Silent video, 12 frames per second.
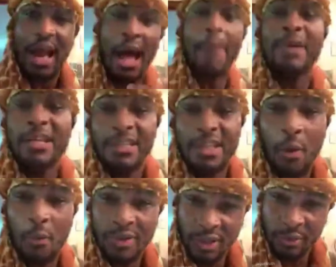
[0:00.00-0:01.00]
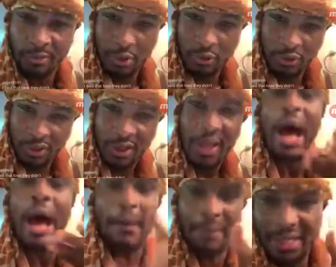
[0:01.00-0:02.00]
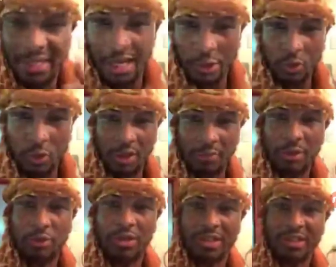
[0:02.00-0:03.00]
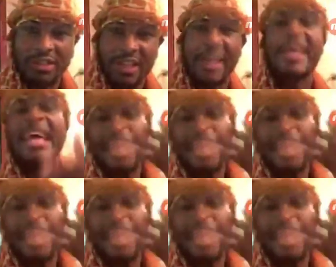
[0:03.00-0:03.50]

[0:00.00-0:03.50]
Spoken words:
How many of y'all went to communion? How many of y'all doing communion to this day?